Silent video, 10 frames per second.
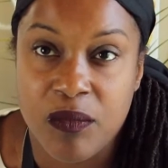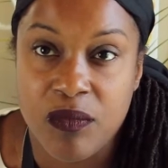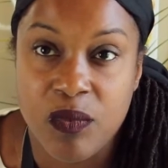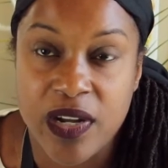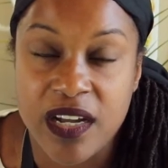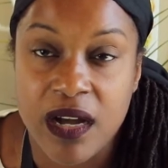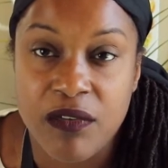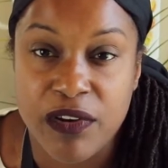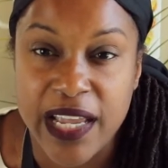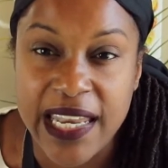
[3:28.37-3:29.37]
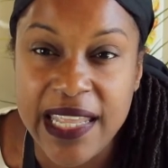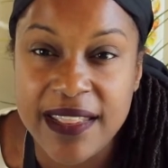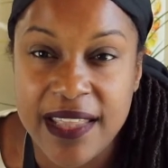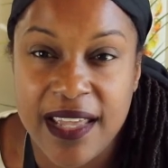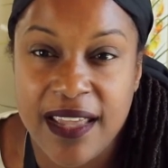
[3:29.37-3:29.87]
would cover
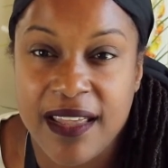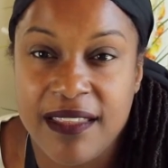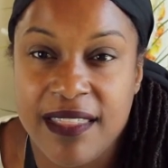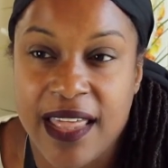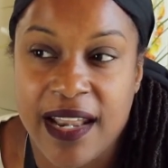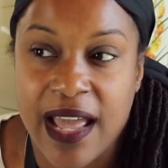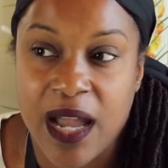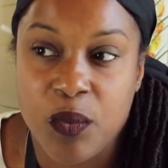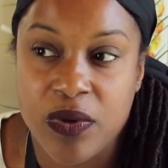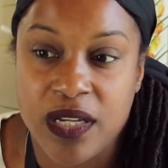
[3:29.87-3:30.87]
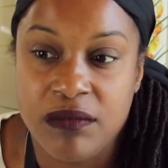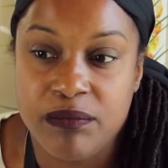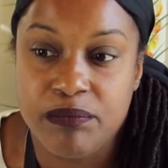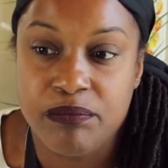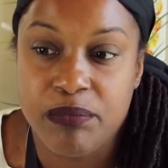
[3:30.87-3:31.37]
anything that I would
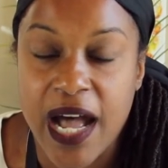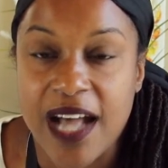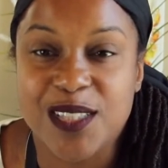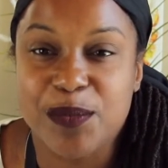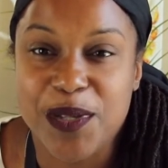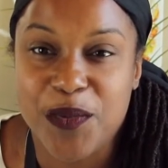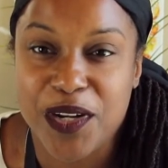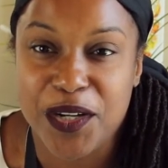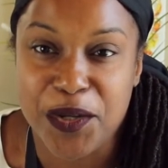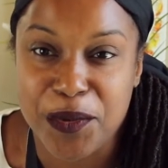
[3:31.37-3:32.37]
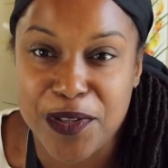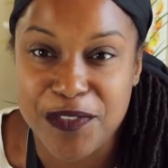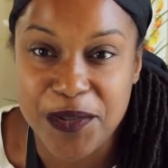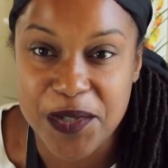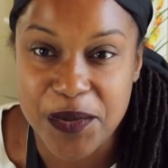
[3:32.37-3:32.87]
possibly want to do in the
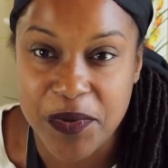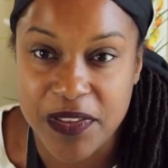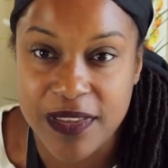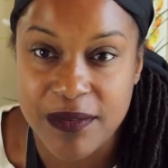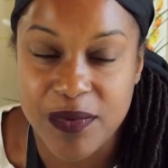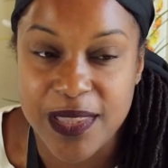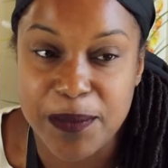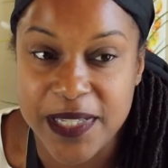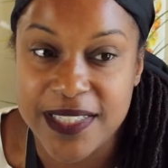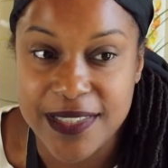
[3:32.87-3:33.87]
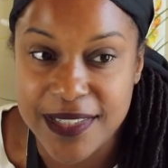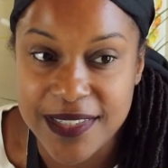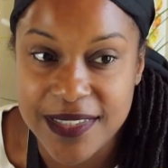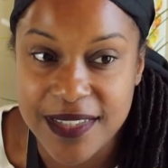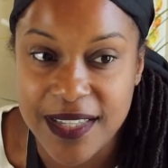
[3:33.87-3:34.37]
future with the
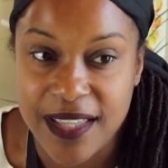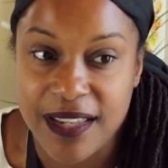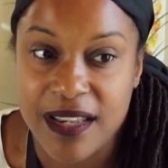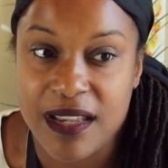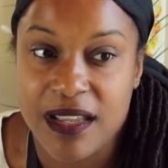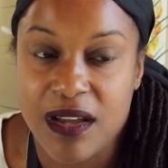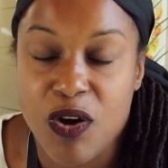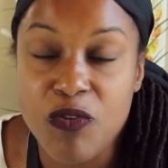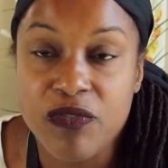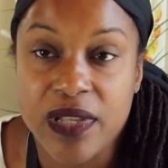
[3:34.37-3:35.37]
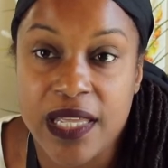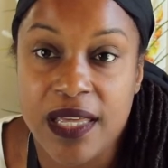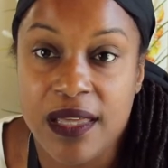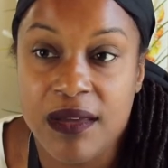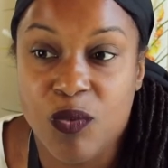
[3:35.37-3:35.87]
business, and
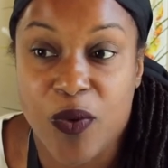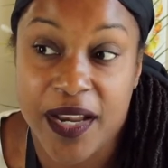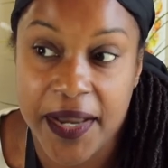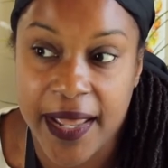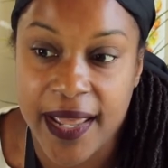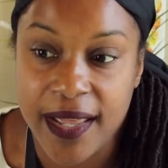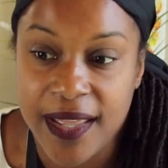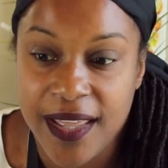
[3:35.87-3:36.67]
hopefully one day